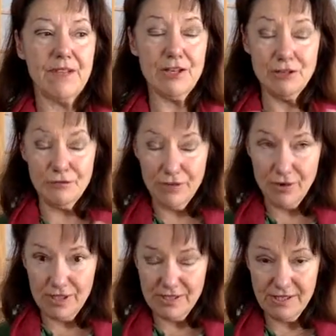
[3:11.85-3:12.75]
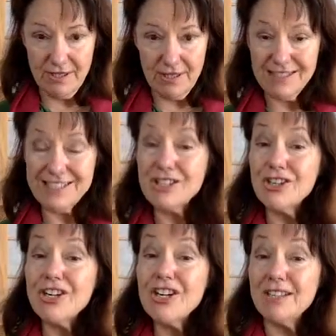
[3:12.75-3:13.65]
and you focus on it, it's
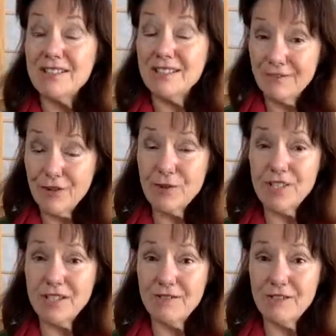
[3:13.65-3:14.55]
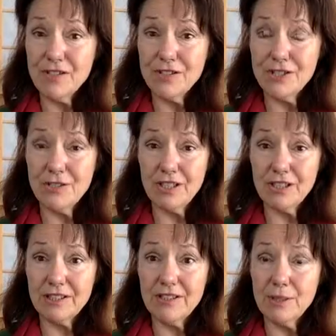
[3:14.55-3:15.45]
good to focus and feel so you can
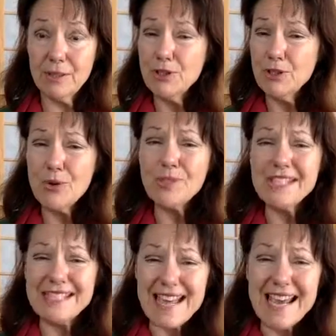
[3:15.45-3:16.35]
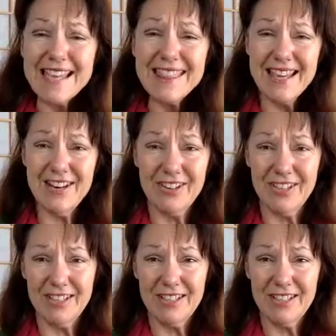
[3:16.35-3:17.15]
clear it, but don't stay there,